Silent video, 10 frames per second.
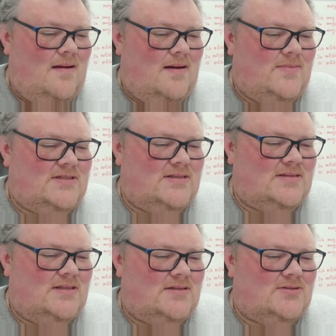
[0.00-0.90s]
Number
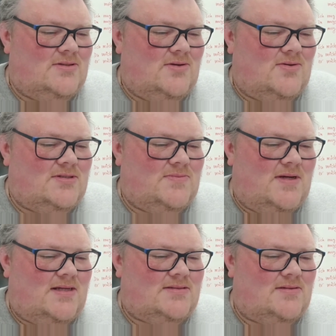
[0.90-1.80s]
16, should the author's
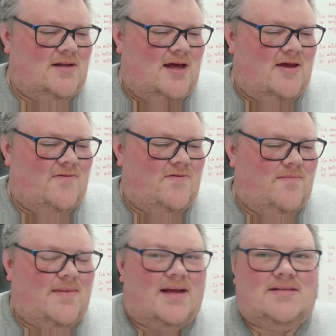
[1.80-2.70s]
personal life
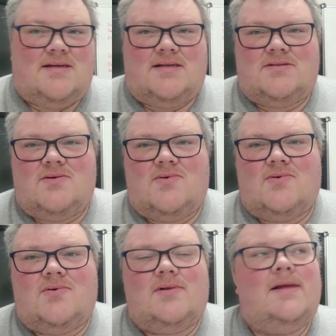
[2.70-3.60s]
matter at
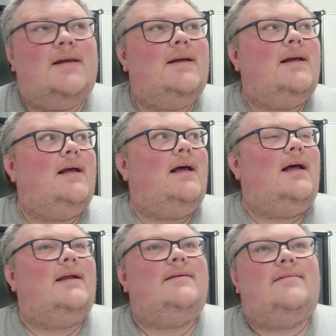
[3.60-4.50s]
all?
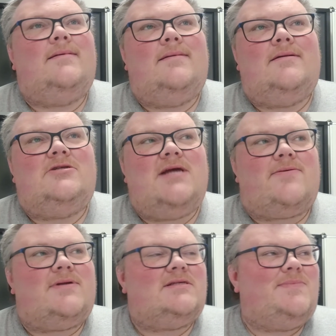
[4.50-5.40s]

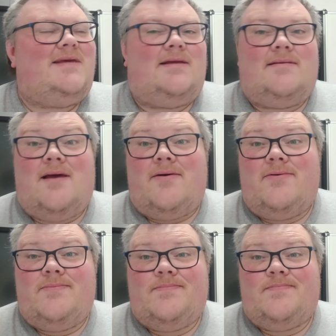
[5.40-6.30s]
Generally speaking, no.